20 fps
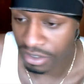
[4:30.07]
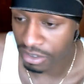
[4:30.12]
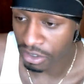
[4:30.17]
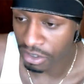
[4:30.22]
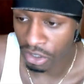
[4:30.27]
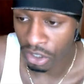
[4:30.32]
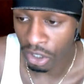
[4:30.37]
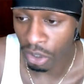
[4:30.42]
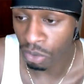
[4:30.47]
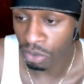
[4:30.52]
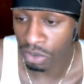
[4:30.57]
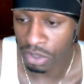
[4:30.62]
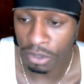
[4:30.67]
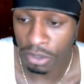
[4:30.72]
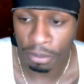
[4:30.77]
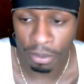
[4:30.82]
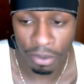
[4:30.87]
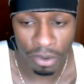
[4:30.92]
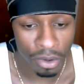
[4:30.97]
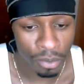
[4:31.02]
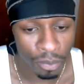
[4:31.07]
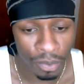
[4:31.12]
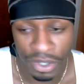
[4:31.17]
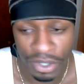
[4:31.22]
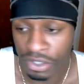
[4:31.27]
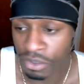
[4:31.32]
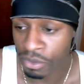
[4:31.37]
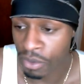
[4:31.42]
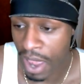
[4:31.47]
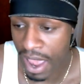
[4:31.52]
low to the point where
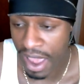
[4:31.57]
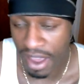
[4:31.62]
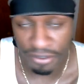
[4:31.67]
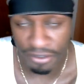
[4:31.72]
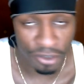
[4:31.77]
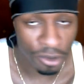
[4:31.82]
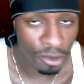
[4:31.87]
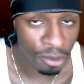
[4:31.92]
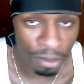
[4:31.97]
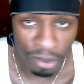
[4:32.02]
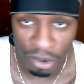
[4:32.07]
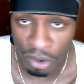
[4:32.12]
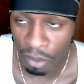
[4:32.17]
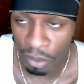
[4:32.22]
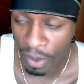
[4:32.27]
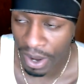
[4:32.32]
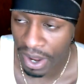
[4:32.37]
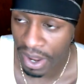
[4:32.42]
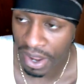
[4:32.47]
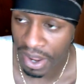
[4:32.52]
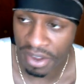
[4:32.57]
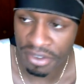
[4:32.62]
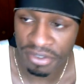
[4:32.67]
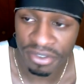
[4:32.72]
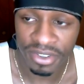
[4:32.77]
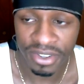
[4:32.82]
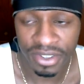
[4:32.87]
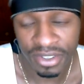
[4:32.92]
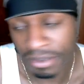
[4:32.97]
you have no more waves,